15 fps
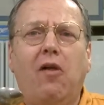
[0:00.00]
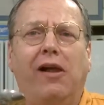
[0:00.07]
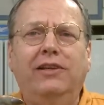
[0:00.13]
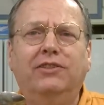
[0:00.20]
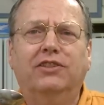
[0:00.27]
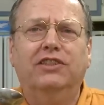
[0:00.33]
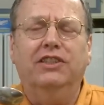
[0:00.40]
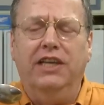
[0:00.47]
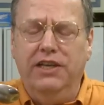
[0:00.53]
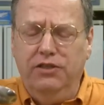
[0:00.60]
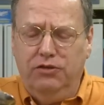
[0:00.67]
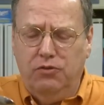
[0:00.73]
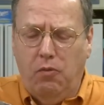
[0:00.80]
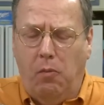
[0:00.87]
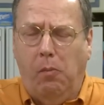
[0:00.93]
It's a
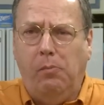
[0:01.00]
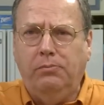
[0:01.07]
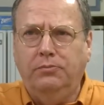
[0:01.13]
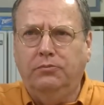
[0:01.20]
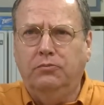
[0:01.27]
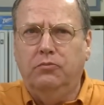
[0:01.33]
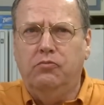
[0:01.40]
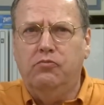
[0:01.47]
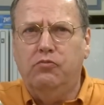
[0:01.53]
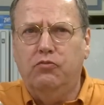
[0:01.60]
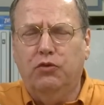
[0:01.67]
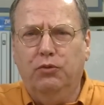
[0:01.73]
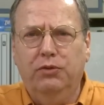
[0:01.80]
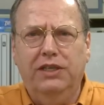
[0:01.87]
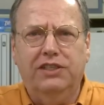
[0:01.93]
nice,
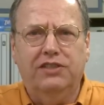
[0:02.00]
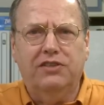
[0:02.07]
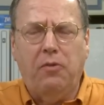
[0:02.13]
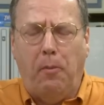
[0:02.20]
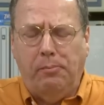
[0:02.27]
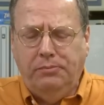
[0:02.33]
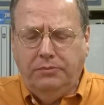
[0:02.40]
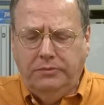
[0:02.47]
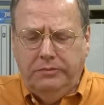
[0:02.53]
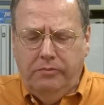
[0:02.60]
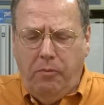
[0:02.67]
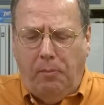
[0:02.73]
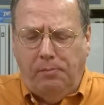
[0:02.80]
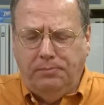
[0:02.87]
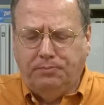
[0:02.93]
rich,
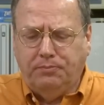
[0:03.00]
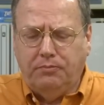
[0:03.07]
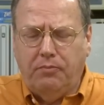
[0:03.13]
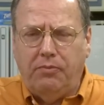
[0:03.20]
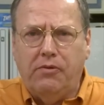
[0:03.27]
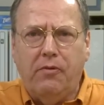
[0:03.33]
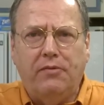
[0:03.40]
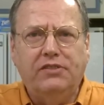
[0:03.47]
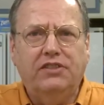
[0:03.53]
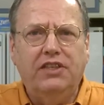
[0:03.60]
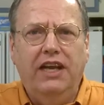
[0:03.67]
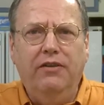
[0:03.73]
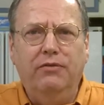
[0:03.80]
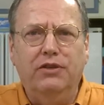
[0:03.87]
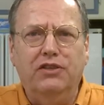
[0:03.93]

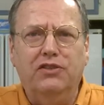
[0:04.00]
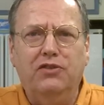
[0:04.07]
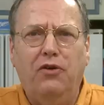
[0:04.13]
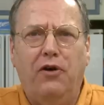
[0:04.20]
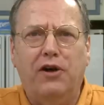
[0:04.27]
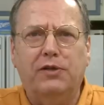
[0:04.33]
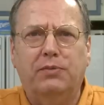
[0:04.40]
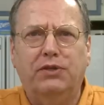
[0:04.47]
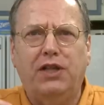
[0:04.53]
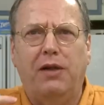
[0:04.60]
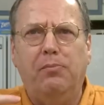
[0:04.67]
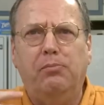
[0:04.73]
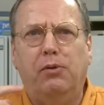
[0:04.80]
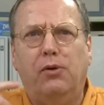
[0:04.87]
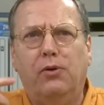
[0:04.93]
savory sauce, but that
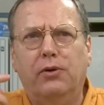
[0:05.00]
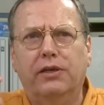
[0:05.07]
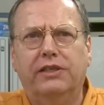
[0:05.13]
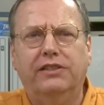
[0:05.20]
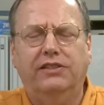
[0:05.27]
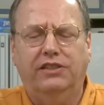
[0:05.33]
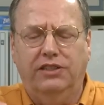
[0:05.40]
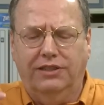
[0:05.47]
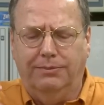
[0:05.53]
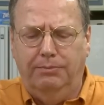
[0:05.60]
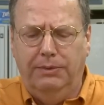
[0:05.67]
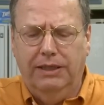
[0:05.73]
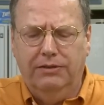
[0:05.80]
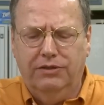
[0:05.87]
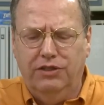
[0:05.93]
pork is just
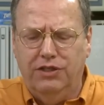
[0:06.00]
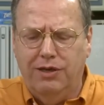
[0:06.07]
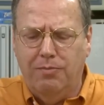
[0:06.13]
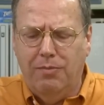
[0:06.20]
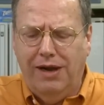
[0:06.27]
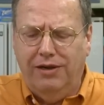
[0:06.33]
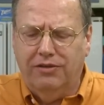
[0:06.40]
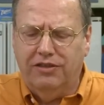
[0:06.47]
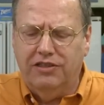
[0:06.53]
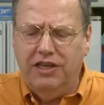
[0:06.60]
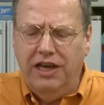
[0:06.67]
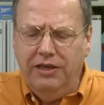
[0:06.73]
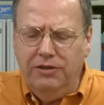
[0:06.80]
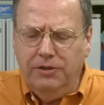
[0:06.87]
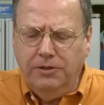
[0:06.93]
melting in your mouth,
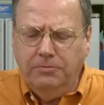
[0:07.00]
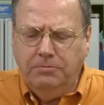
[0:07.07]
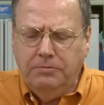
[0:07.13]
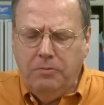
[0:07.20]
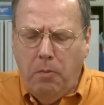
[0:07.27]
tender.